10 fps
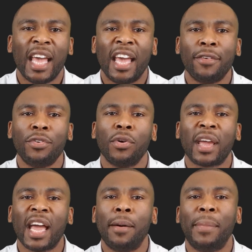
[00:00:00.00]
If your
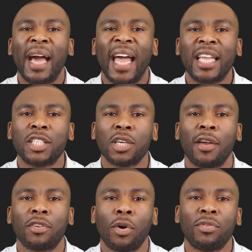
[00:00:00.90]
account by any
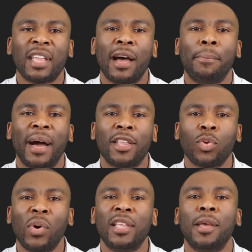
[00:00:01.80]
chance goes down by
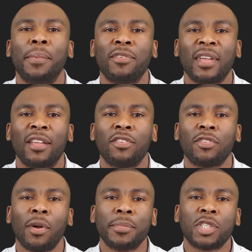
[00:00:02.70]
20%,
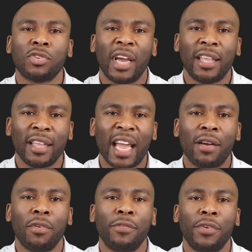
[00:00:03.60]
stop trading
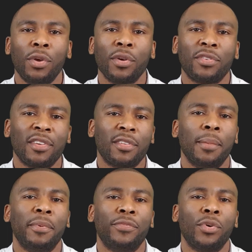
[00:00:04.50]
and review your
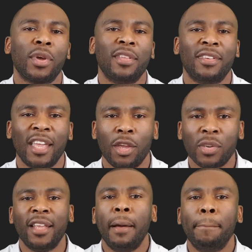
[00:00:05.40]
system before continuing.